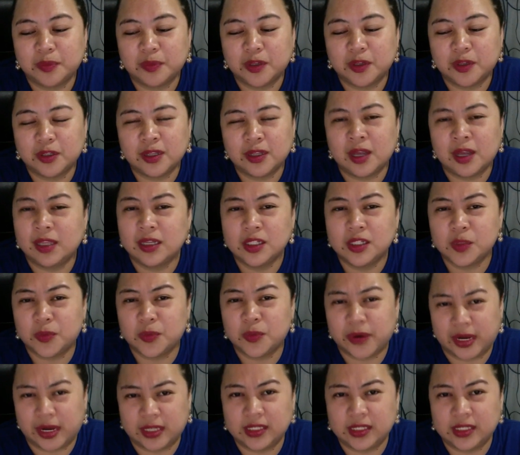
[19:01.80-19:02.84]
not
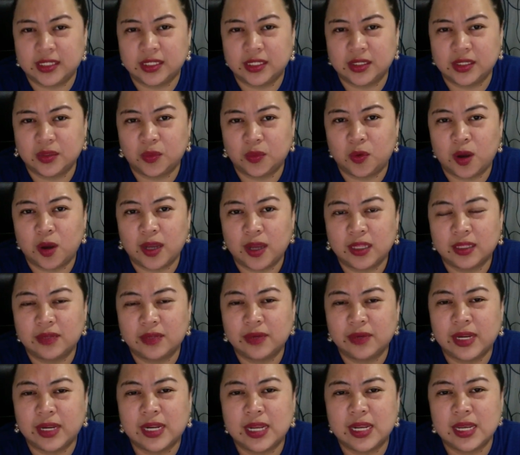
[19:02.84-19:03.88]
express what
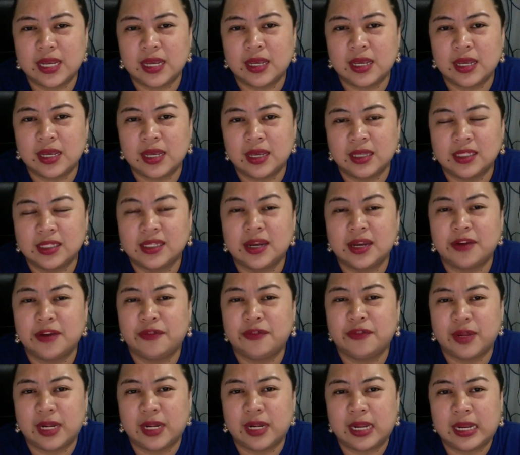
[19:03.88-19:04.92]
really is their
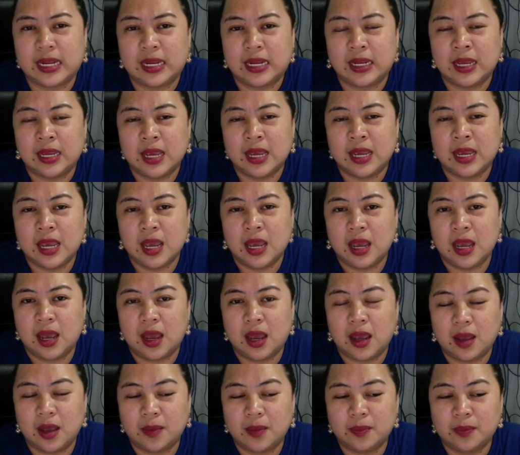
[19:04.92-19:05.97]
feeling.
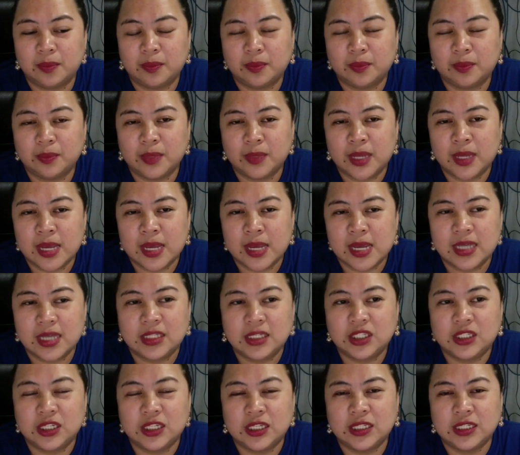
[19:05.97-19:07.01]
It's
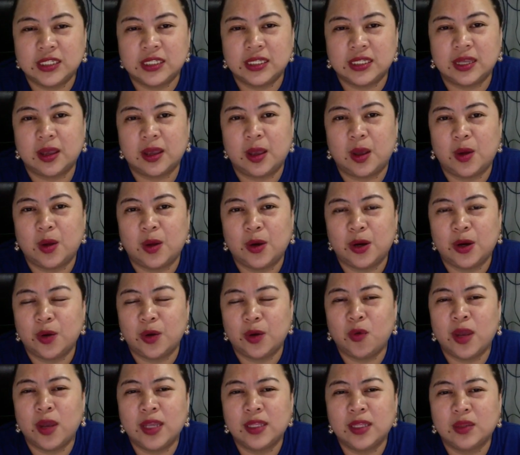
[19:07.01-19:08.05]
just, or
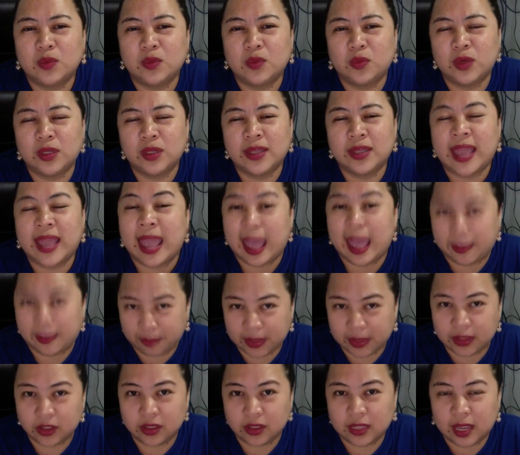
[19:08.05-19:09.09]
what will
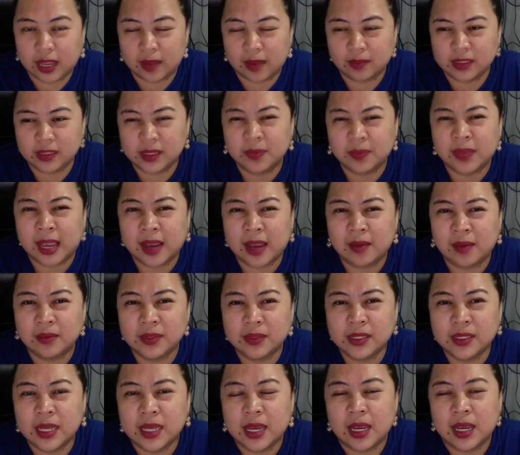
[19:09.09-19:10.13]
happen to them.
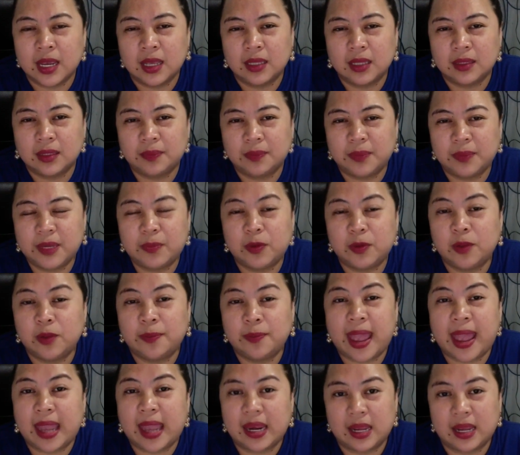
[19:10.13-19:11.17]
Sometimes people
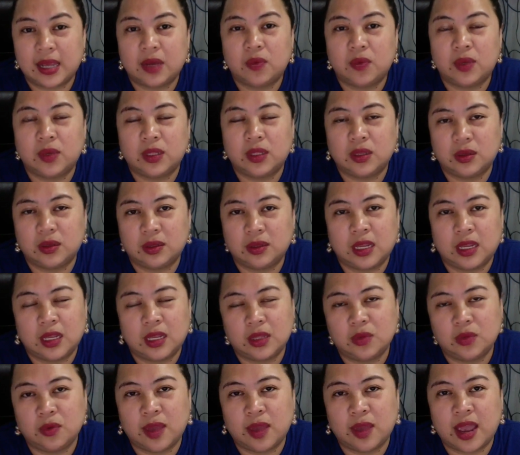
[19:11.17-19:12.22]
panic when they
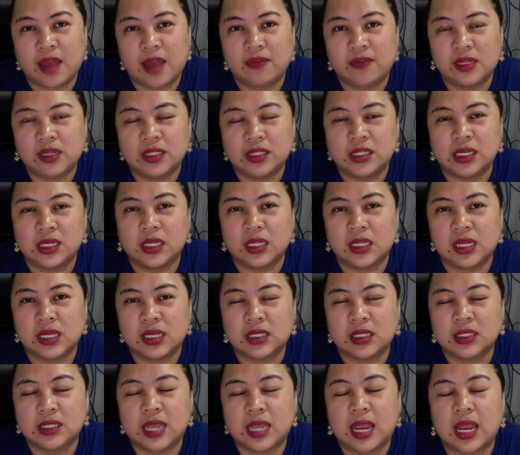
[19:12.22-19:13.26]
do have this
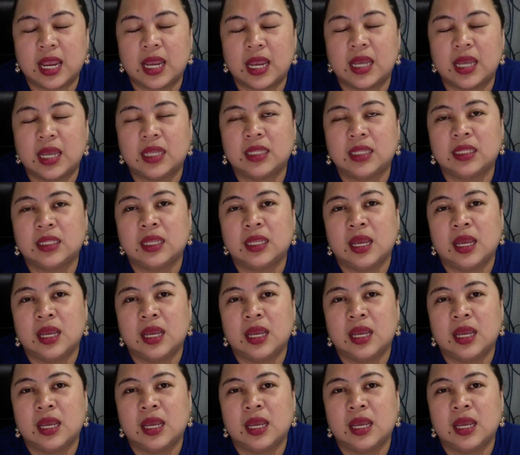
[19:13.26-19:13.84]
sickness, and